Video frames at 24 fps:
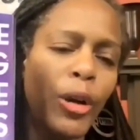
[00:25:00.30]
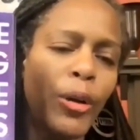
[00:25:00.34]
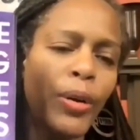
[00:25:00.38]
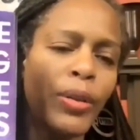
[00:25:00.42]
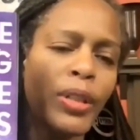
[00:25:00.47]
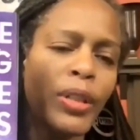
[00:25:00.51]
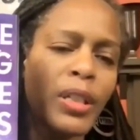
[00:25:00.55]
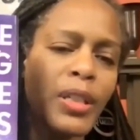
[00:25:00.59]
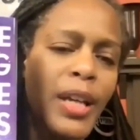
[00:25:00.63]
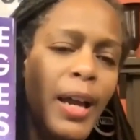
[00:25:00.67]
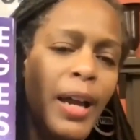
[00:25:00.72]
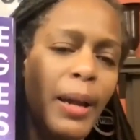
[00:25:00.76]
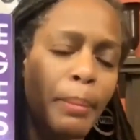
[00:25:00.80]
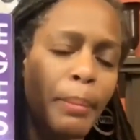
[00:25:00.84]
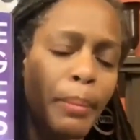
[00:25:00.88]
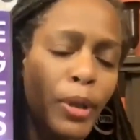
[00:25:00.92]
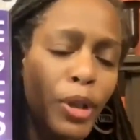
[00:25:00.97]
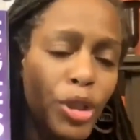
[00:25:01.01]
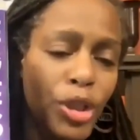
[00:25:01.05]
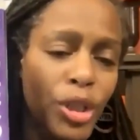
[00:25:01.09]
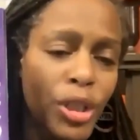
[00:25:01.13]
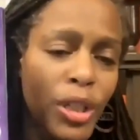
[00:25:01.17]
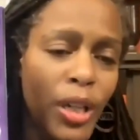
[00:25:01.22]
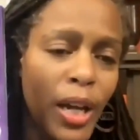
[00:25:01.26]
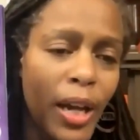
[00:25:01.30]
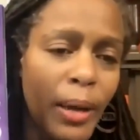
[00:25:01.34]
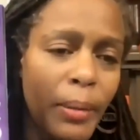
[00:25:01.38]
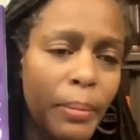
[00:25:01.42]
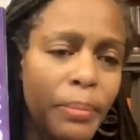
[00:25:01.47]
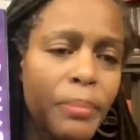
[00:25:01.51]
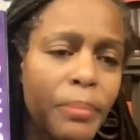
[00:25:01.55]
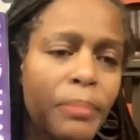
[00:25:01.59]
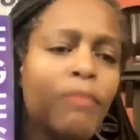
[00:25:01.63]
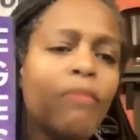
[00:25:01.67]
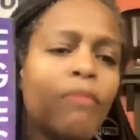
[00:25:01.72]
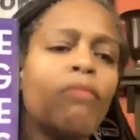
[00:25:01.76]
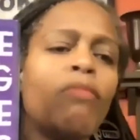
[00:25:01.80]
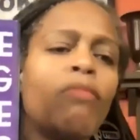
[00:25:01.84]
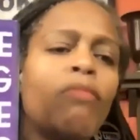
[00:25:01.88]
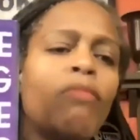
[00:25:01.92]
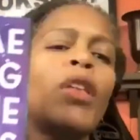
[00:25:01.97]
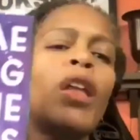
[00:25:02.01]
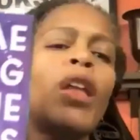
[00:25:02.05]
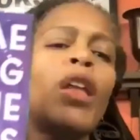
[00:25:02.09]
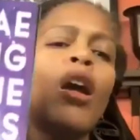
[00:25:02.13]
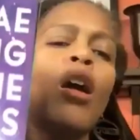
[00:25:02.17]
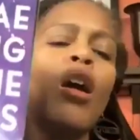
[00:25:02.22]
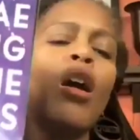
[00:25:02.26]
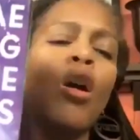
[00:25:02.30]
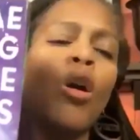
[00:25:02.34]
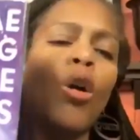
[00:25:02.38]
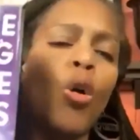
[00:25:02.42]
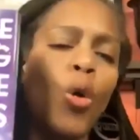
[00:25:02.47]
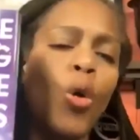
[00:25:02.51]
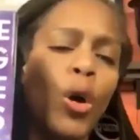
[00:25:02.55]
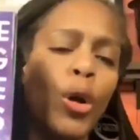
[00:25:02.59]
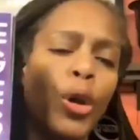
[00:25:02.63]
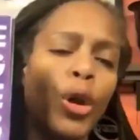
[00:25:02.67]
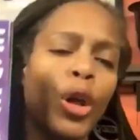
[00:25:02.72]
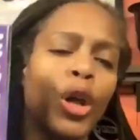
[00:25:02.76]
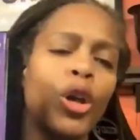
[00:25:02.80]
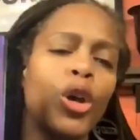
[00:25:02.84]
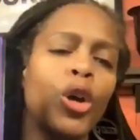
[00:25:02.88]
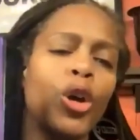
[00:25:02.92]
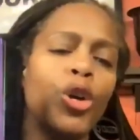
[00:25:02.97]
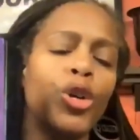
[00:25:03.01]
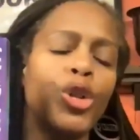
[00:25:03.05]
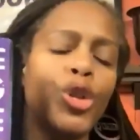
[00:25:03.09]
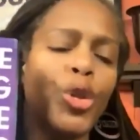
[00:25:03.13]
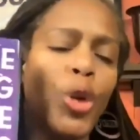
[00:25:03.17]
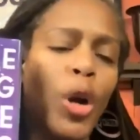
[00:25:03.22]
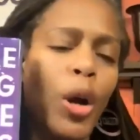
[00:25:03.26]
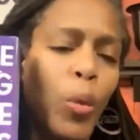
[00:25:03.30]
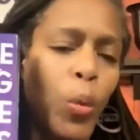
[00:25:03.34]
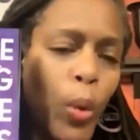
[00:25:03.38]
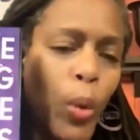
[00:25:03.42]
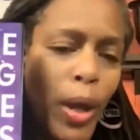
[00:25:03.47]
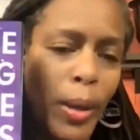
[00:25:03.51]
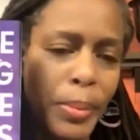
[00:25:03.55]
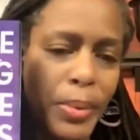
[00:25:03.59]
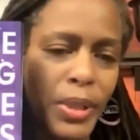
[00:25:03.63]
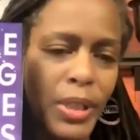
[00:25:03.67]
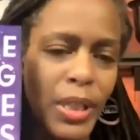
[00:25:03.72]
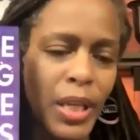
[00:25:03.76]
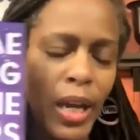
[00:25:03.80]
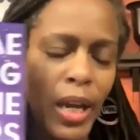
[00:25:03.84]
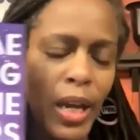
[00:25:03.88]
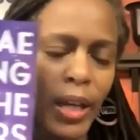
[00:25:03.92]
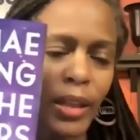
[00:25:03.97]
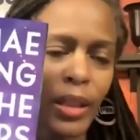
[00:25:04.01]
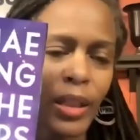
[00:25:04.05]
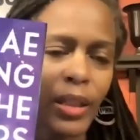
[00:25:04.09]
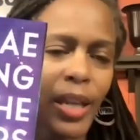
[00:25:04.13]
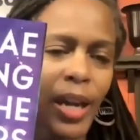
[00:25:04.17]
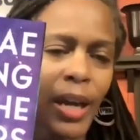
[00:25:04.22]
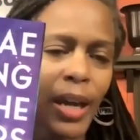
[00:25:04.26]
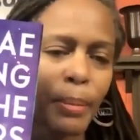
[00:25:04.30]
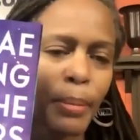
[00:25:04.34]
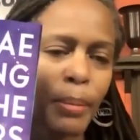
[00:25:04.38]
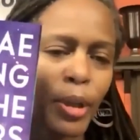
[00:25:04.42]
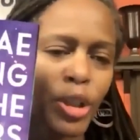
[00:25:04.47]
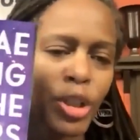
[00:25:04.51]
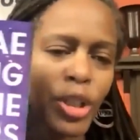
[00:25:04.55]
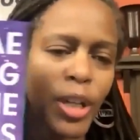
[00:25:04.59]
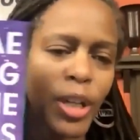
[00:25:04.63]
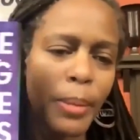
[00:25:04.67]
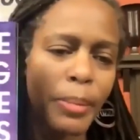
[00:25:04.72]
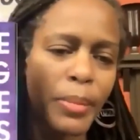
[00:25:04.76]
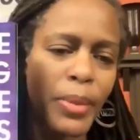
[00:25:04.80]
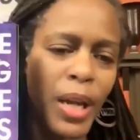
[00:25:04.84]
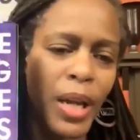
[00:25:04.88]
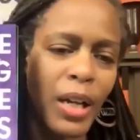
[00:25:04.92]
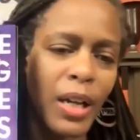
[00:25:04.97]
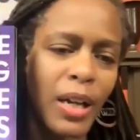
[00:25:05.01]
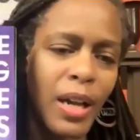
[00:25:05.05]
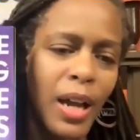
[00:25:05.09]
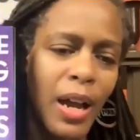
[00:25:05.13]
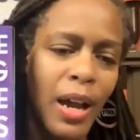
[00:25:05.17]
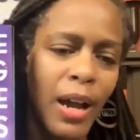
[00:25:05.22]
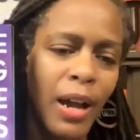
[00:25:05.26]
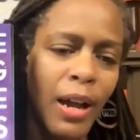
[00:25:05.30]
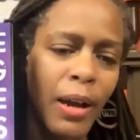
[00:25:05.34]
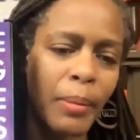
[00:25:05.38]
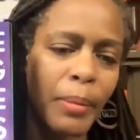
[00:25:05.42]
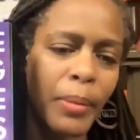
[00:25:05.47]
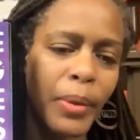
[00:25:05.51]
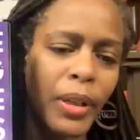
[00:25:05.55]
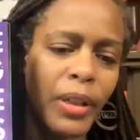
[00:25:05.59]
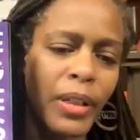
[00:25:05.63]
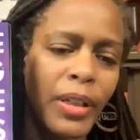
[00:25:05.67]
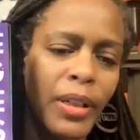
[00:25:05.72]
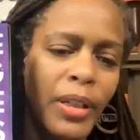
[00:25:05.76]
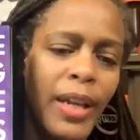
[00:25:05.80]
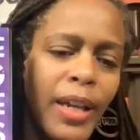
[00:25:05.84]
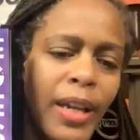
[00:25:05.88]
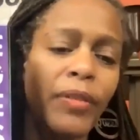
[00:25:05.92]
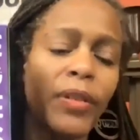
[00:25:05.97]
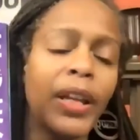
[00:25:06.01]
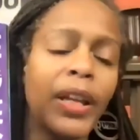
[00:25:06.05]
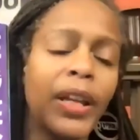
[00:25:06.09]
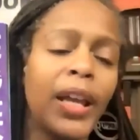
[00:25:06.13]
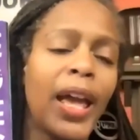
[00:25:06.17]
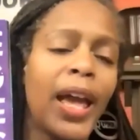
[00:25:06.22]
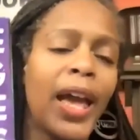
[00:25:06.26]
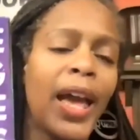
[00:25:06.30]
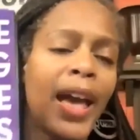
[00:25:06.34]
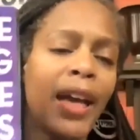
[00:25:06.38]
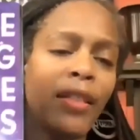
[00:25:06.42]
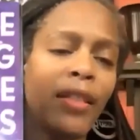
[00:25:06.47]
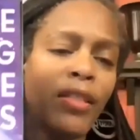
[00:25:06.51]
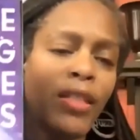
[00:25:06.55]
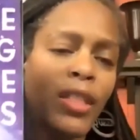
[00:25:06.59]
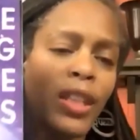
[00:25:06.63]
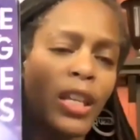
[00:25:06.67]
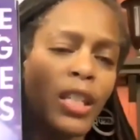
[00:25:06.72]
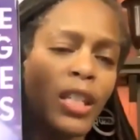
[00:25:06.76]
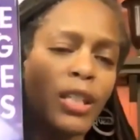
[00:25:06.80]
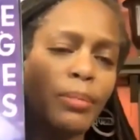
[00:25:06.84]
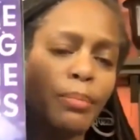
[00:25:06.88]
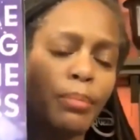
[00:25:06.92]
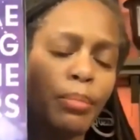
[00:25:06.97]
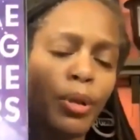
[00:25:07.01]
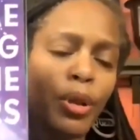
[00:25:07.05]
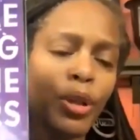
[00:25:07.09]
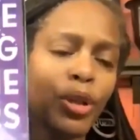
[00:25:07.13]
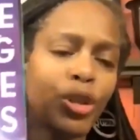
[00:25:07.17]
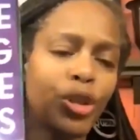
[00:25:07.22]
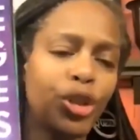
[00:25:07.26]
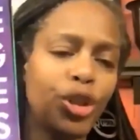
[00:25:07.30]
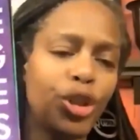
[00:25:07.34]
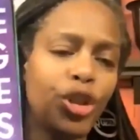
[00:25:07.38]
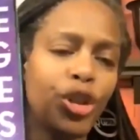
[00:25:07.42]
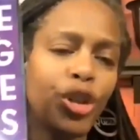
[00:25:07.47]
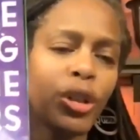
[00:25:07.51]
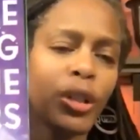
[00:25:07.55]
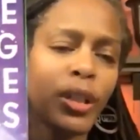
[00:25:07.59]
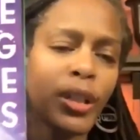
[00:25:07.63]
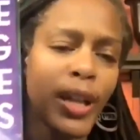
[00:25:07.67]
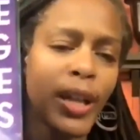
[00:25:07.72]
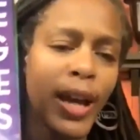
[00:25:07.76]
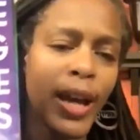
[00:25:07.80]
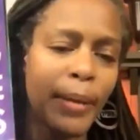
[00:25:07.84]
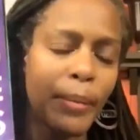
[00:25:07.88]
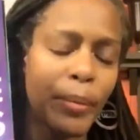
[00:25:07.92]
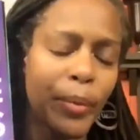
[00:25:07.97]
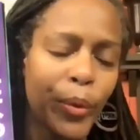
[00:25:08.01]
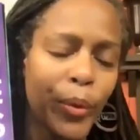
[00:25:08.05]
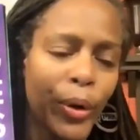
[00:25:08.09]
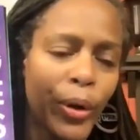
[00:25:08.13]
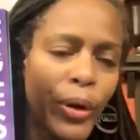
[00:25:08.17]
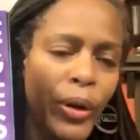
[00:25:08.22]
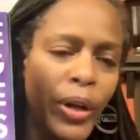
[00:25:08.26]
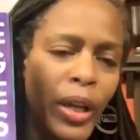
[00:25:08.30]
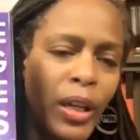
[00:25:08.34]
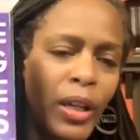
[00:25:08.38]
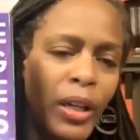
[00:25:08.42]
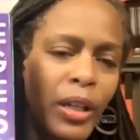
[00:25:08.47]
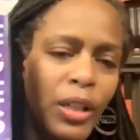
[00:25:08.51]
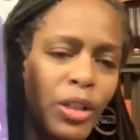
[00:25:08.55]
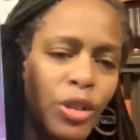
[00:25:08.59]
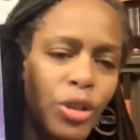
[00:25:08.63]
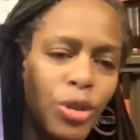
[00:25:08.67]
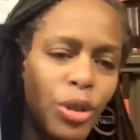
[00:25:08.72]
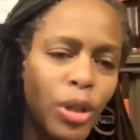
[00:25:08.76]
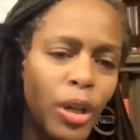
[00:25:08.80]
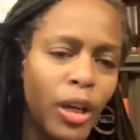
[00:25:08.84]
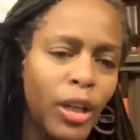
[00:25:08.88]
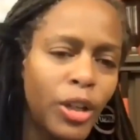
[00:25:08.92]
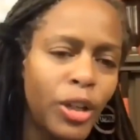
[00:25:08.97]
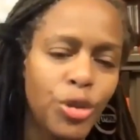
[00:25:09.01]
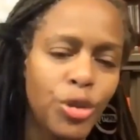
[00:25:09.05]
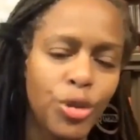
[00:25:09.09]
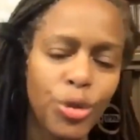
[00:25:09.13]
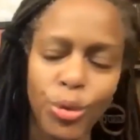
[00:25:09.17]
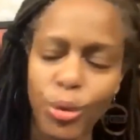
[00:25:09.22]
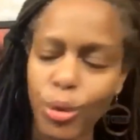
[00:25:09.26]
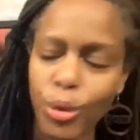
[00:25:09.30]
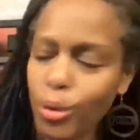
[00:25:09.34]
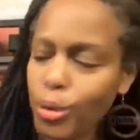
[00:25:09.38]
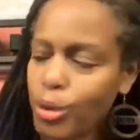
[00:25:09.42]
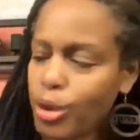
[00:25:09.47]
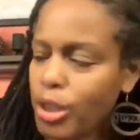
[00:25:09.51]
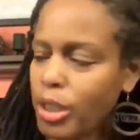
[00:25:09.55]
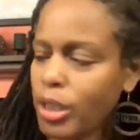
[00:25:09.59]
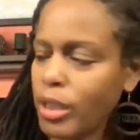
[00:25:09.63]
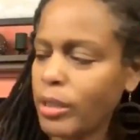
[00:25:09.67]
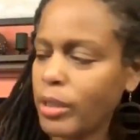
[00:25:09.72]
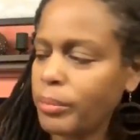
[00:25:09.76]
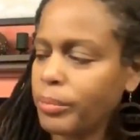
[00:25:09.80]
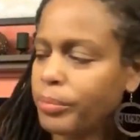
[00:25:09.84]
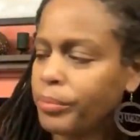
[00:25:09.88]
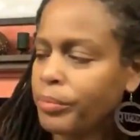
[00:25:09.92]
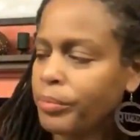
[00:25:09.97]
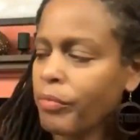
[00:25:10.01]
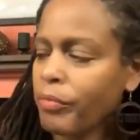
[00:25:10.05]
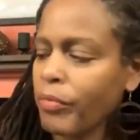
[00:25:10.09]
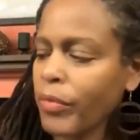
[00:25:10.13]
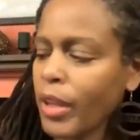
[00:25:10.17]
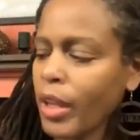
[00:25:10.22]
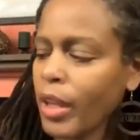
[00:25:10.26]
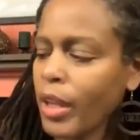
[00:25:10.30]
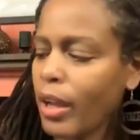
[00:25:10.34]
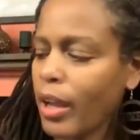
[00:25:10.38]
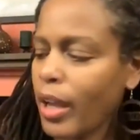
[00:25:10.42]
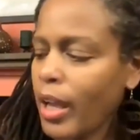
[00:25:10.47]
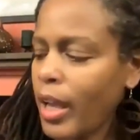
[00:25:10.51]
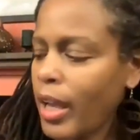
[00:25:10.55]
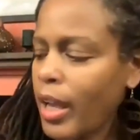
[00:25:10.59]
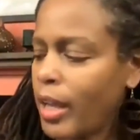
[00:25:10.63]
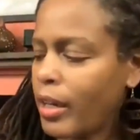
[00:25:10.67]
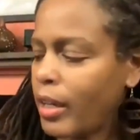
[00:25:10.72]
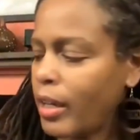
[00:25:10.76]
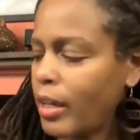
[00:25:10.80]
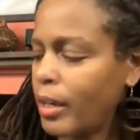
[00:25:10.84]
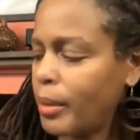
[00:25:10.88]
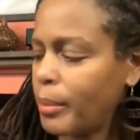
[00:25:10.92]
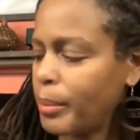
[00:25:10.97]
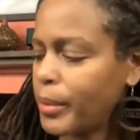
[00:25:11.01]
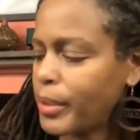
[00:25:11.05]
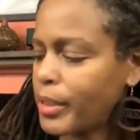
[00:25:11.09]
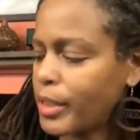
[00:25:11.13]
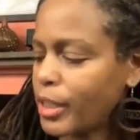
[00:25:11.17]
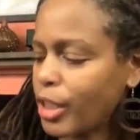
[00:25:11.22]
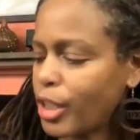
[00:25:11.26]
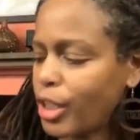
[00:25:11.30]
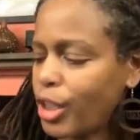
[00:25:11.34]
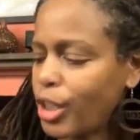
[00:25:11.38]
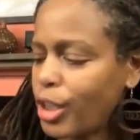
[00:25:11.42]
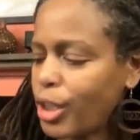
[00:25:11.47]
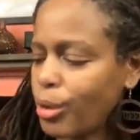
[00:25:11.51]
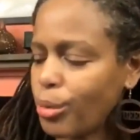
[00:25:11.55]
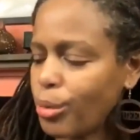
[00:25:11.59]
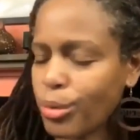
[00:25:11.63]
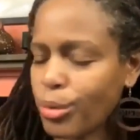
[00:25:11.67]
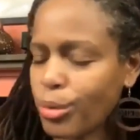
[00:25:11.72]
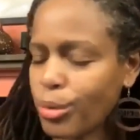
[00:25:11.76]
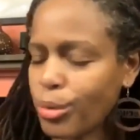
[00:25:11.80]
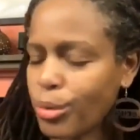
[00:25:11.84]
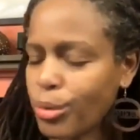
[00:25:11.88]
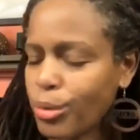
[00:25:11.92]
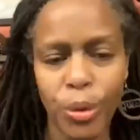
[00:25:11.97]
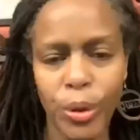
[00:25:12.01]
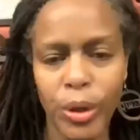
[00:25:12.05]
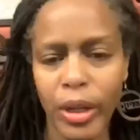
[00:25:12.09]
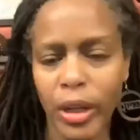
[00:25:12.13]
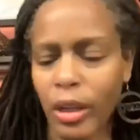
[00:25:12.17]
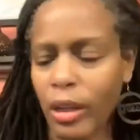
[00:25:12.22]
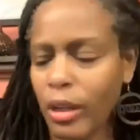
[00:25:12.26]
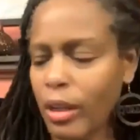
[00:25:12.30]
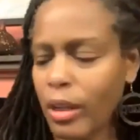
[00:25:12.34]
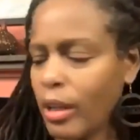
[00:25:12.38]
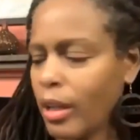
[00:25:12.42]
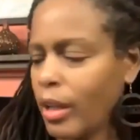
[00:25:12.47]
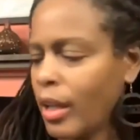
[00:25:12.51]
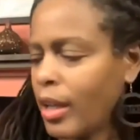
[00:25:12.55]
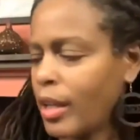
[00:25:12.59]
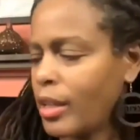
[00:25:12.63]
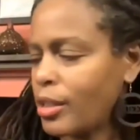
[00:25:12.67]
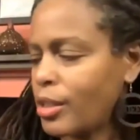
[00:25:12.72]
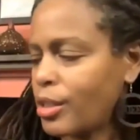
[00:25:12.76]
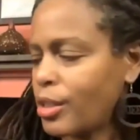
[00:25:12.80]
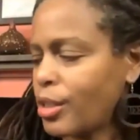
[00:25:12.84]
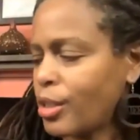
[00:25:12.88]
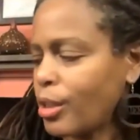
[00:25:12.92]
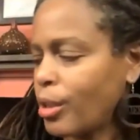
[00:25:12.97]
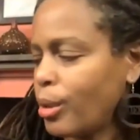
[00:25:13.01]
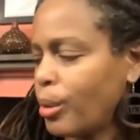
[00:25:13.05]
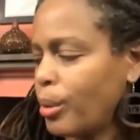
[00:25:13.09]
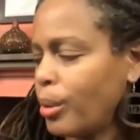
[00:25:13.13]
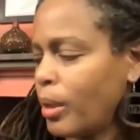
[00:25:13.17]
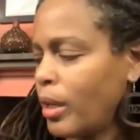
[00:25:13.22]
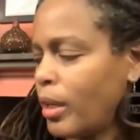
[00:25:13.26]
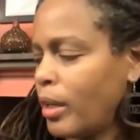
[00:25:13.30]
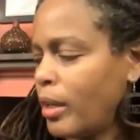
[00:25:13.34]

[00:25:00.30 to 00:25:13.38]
at the Doc Bookshop, or you can go to our website, thedocbookshop.com. Definitely add this book to your library. It is a true gem, and it's a cute story. And so,